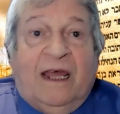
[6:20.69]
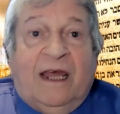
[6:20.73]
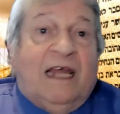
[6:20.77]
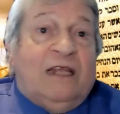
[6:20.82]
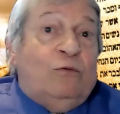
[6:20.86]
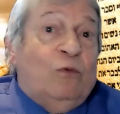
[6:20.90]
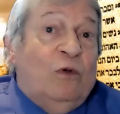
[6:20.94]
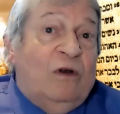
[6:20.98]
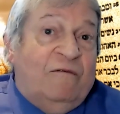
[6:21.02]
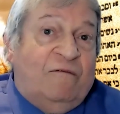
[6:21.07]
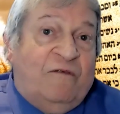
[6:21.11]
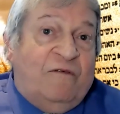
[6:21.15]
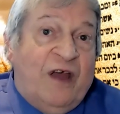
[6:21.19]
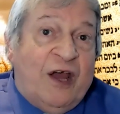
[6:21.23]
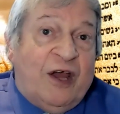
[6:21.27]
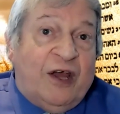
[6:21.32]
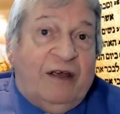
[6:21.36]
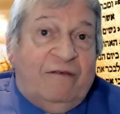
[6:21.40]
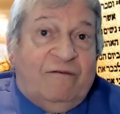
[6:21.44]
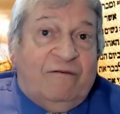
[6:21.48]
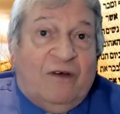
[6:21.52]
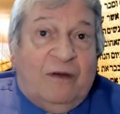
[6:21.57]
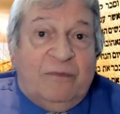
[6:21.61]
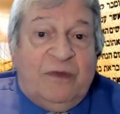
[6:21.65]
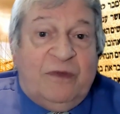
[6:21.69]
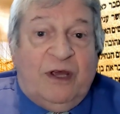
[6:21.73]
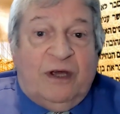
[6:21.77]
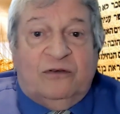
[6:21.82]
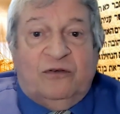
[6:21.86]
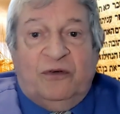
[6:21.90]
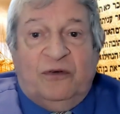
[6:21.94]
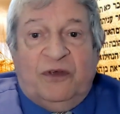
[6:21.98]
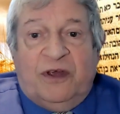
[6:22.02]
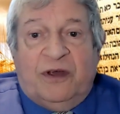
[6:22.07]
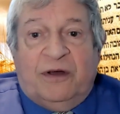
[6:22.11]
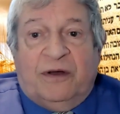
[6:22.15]
it will vary from
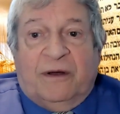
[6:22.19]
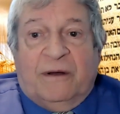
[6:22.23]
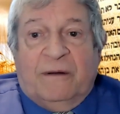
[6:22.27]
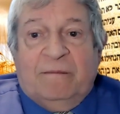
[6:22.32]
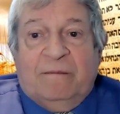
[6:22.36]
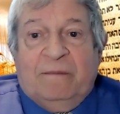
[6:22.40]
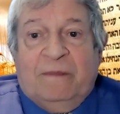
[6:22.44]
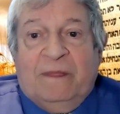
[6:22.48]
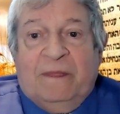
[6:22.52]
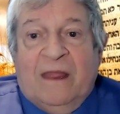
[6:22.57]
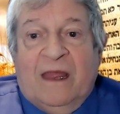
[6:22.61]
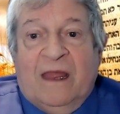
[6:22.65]
year to year,